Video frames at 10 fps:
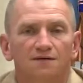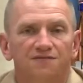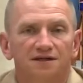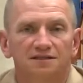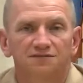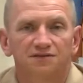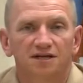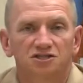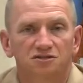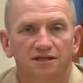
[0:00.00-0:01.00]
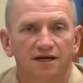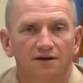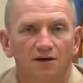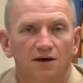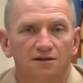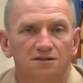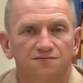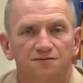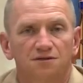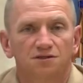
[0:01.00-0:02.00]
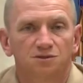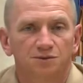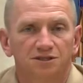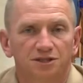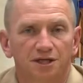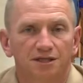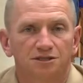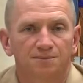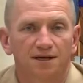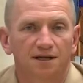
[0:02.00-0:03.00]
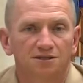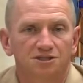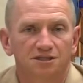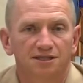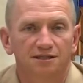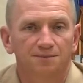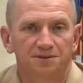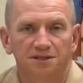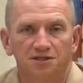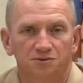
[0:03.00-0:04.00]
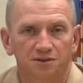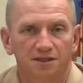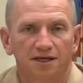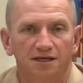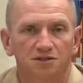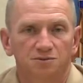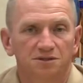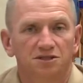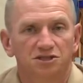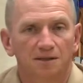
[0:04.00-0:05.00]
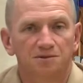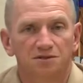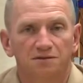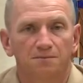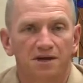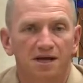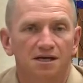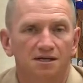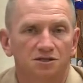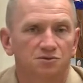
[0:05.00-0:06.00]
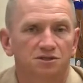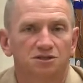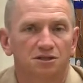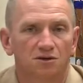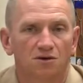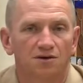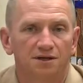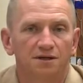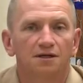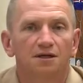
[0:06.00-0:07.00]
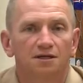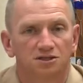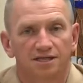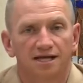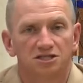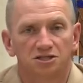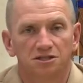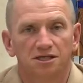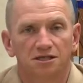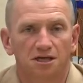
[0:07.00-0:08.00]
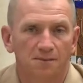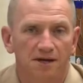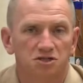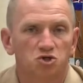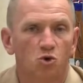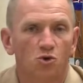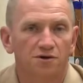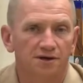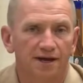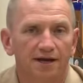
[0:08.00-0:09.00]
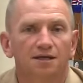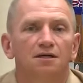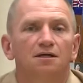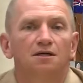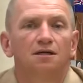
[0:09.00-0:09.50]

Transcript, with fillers: Effective yesterday on August 1st, we changed the policy at the pedestrian gates, with the exception of the main entrance at Kearney, because that's the uh, command's quarter deck.